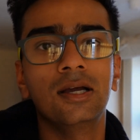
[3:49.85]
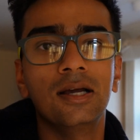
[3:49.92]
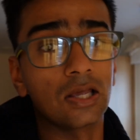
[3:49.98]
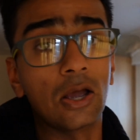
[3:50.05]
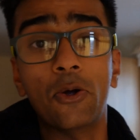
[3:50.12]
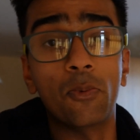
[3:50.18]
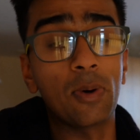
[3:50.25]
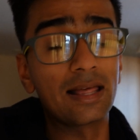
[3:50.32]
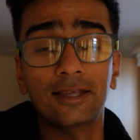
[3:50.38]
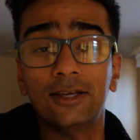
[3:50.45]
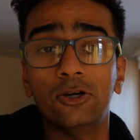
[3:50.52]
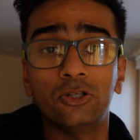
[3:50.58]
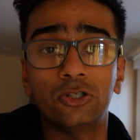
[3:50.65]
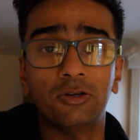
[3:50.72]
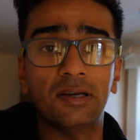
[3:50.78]
So whether
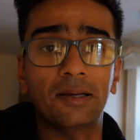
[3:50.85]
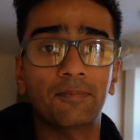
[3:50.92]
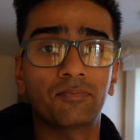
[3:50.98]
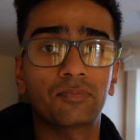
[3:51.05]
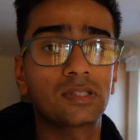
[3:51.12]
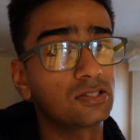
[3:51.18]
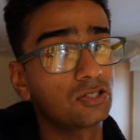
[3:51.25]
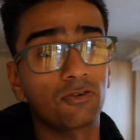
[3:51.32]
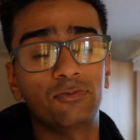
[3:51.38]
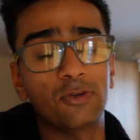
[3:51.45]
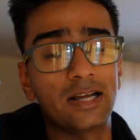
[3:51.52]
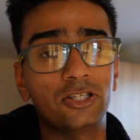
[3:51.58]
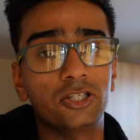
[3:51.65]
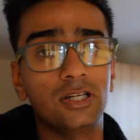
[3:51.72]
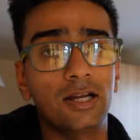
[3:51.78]
you're doing
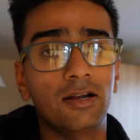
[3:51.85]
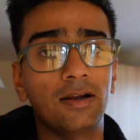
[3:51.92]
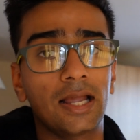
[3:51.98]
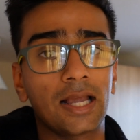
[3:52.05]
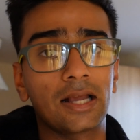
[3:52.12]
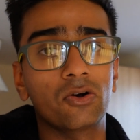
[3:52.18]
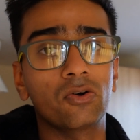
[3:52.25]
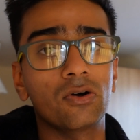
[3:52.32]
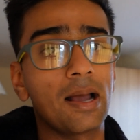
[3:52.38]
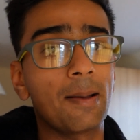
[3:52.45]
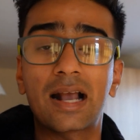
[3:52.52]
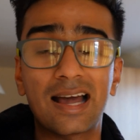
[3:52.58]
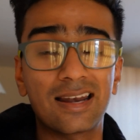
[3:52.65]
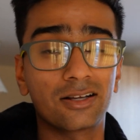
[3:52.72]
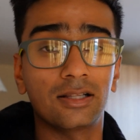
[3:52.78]
software engineering,
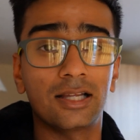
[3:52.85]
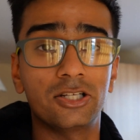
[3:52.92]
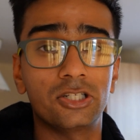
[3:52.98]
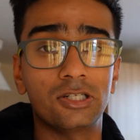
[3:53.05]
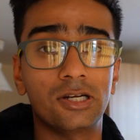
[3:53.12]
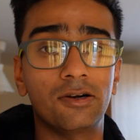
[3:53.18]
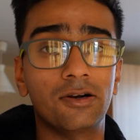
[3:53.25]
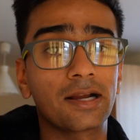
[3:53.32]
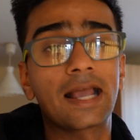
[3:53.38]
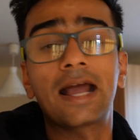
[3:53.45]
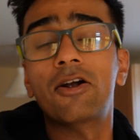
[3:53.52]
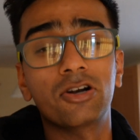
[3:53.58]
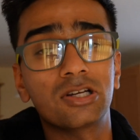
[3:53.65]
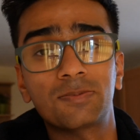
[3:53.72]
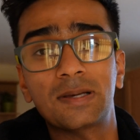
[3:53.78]
mechanical engineering,
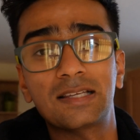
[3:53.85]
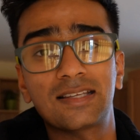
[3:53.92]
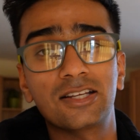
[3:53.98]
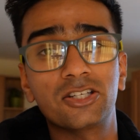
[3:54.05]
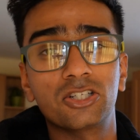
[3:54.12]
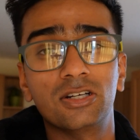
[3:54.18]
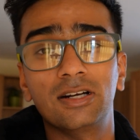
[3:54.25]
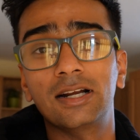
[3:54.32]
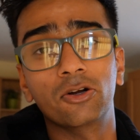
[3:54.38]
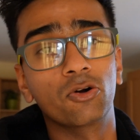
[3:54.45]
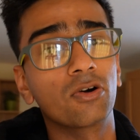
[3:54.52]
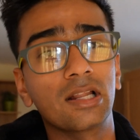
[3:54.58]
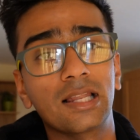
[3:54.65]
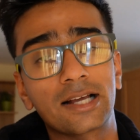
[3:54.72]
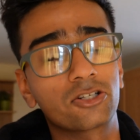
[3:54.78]
aerospace engineering,
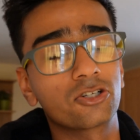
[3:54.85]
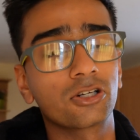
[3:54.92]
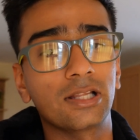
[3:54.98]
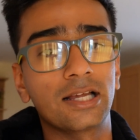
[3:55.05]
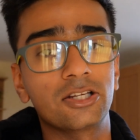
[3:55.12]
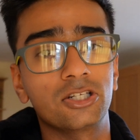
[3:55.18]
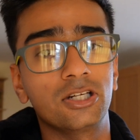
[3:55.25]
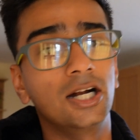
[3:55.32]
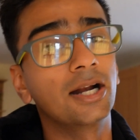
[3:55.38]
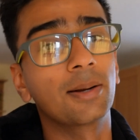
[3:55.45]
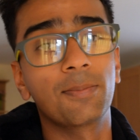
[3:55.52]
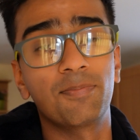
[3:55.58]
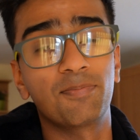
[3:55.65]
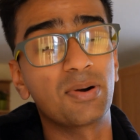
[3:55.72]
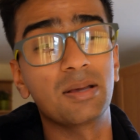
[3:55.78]
or electrical
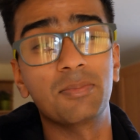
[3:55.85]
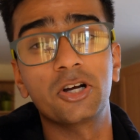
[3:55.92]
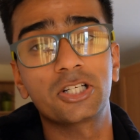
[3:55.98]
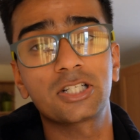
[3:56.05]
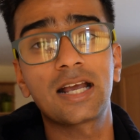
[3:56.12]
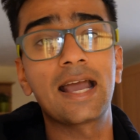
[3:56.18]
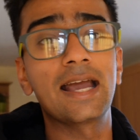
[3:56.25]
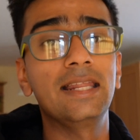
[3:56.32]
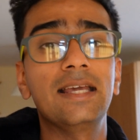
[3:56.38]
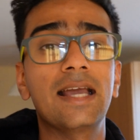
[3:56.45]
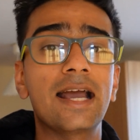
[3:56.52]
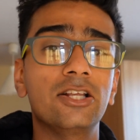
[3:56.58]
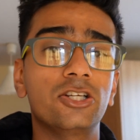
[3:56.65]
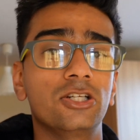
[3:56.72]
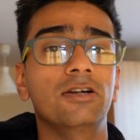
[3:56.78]
engineering, pretty much any
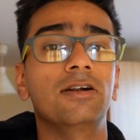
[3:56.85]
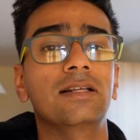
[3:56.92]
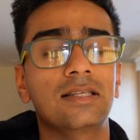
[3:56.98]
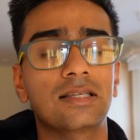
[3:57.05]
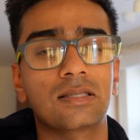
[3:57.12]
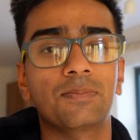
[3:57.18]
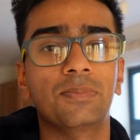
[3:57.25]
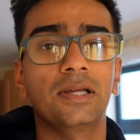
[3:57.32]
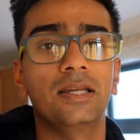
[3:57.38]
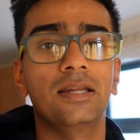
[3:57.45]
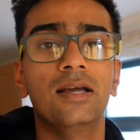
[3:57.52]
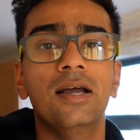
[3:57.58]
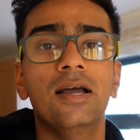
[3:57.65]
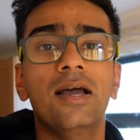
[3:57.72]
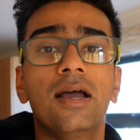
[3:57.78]
engineering discipline,
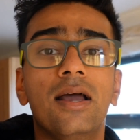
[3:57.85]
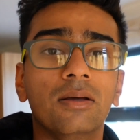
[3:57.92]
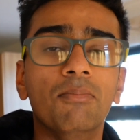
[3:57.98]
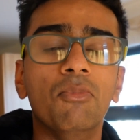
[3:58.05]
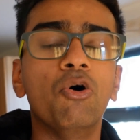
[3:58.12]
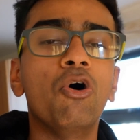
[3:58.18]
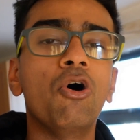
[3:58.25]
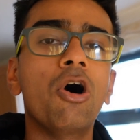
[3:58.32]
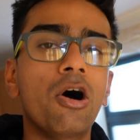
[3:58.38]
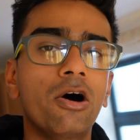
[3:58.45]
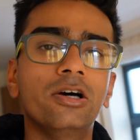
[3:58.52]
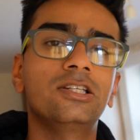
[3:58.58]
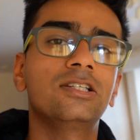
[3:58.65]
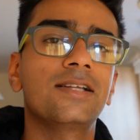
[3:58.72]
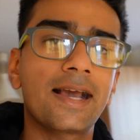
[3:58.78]
the more
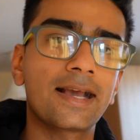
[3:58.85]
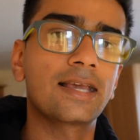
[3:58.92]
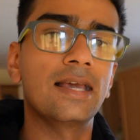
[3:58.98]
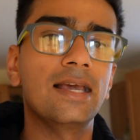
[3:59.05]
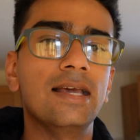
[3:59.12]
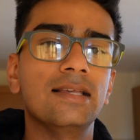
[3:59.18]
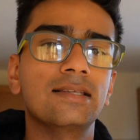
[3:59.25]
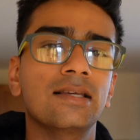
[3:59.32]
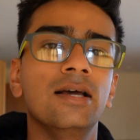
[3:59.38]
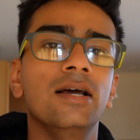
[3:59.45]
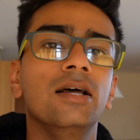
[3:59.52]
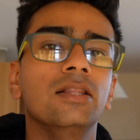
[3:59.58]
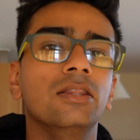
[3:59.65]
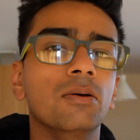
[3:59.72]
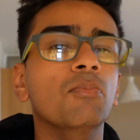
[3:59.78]
hard tech it is,
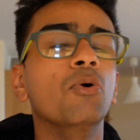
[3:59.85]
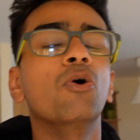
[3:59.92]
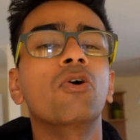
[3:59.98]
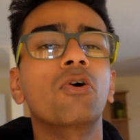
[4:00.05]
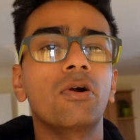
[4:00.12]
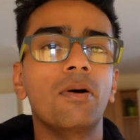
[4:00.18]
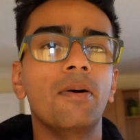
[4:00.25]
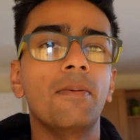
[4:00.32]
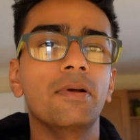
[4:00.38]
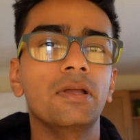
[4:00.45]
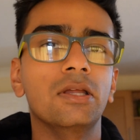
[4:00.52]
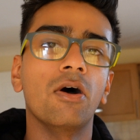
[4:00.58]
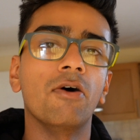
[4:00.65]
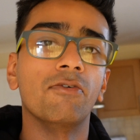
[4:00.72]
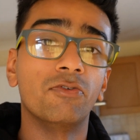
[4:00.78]
the more
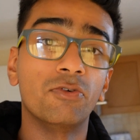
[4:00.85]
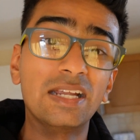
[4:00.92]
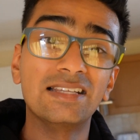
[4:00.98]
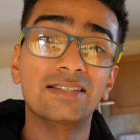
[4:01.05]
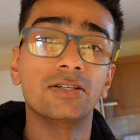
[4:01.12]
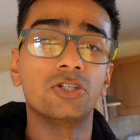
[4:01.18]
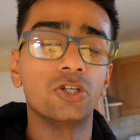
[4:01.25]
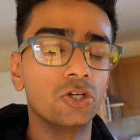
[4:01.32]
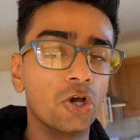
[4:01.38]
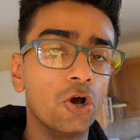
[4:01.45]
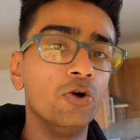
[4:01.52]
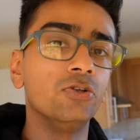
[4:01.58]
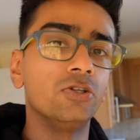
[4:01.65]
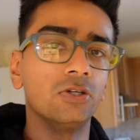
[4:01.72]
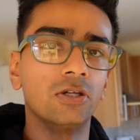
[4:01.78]
of a reason to
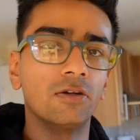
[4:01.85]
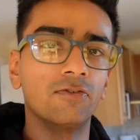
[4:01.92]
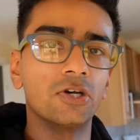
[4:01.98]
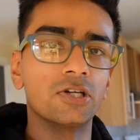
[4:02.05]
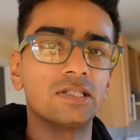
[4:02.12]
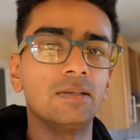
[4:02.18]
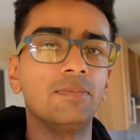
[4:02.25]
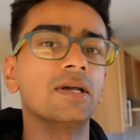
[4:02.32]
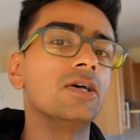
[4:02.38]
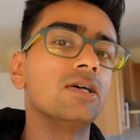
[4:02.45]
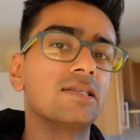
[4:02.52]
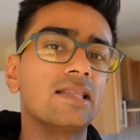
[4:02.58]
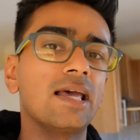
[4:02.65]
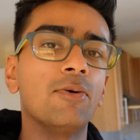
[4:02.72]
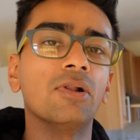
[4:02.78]
go to university,
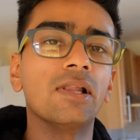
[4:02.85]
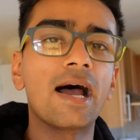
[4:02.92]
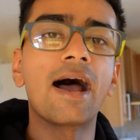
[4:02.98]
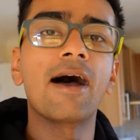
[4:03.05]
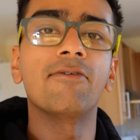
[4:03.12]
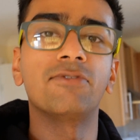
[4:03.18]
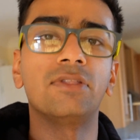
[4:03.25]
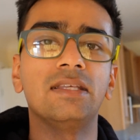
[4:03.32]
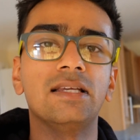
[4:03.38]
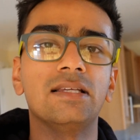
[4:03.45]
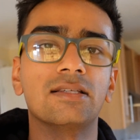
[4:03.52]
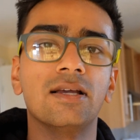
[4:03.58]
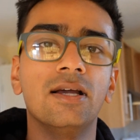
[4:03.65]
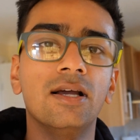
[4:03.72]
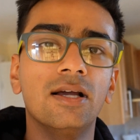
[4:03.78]
because they will have
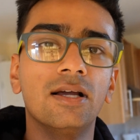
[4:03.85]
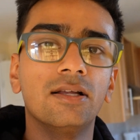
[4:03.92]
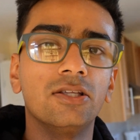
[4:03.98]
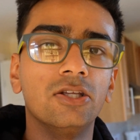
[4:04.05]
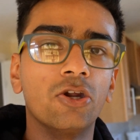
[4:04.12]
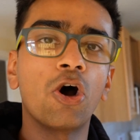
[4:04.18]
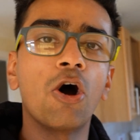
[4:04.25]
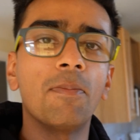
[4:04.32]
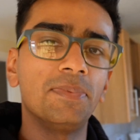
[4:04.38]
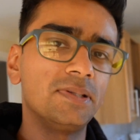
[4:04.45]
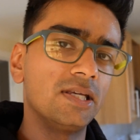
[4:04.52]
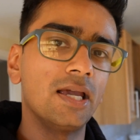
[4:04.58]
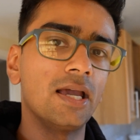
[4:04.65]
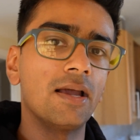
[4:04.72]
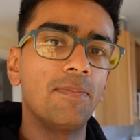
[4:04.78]
these top
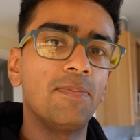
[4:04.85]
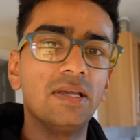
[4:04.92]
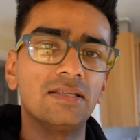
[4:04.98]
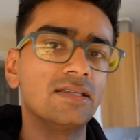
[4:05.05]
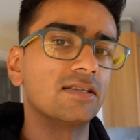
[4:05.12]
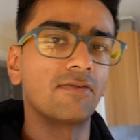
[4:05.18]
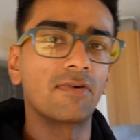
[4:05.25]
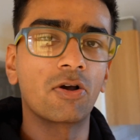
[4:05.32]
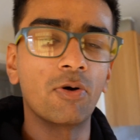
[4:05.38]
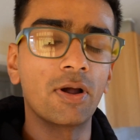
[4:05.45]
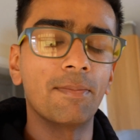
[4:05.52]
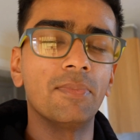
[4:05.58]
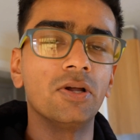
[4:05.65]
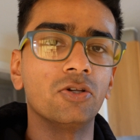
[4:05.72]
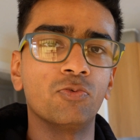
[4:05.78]
tier pieces of
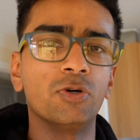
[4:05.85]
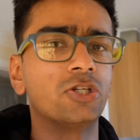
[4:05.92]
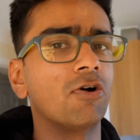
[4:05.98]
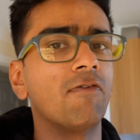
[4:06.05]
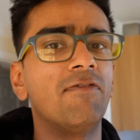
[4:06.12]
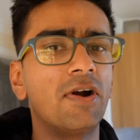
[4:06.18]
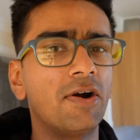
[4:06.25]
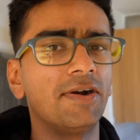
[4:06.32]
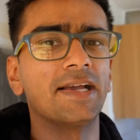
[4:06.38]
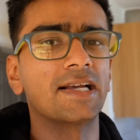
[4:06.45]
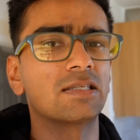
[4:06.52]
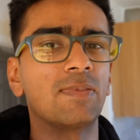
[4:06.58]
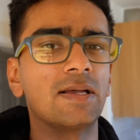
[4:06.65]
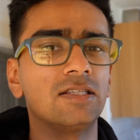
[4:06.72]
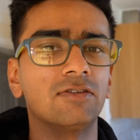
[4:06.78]
equipment which are very
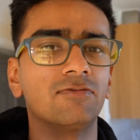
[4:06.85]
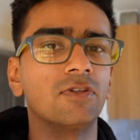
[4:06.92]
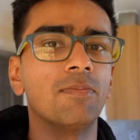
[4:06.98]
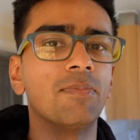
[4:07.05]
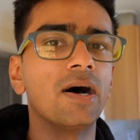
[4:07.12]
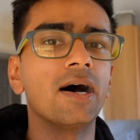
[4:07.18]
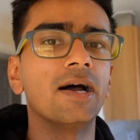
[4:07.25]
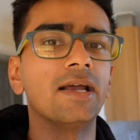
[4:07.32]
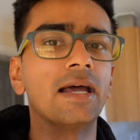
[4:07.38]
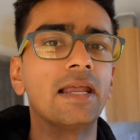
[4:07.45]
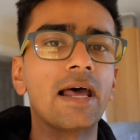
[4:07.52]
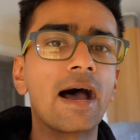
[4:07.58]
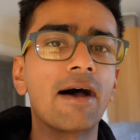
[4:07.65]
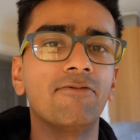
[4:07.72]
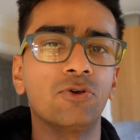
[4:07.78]
expensive to buy
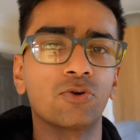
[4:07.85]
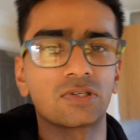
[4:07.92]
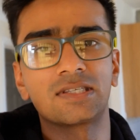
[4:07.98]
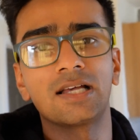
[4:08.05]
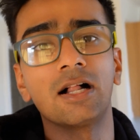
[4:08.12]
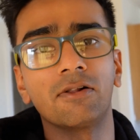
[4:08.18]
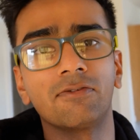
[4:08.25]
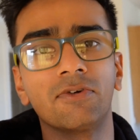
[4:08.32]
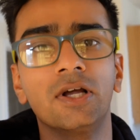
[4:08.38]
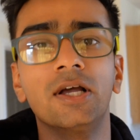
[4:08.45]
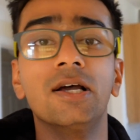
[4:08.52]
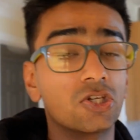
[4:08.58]
and have yourself.